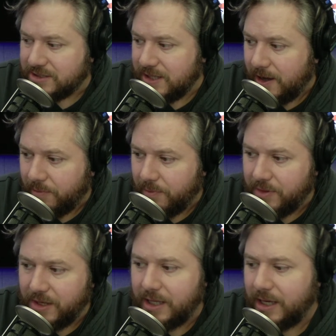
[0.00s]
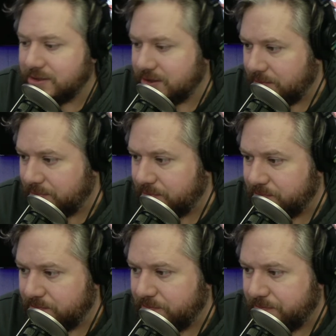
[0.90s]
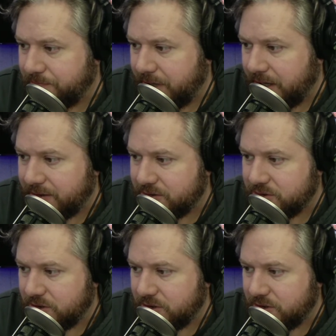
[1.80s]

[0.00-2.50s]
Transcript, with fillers: help him, and then he ends up back on the street.